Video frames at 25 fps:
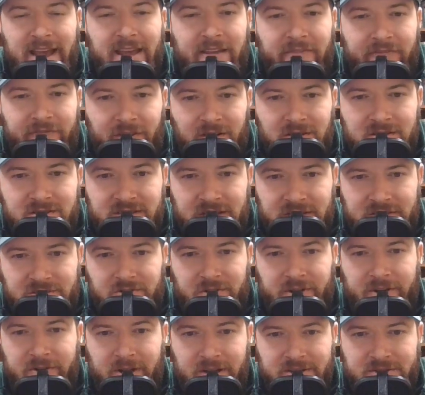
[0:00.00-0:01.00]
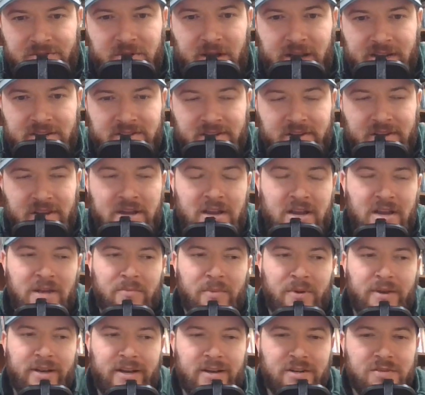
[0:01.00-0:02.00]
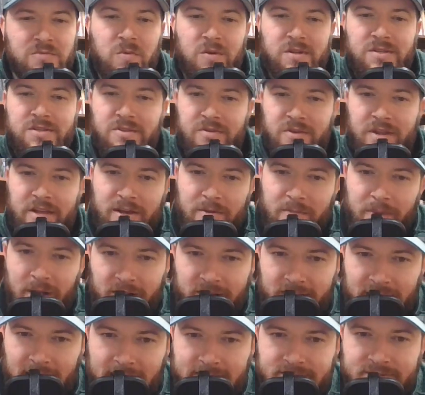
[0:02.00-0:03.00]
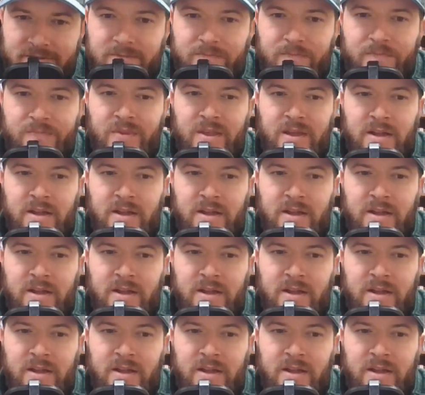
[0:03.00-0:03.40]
a 1st century resurrection. But here's what's unique about Kayser.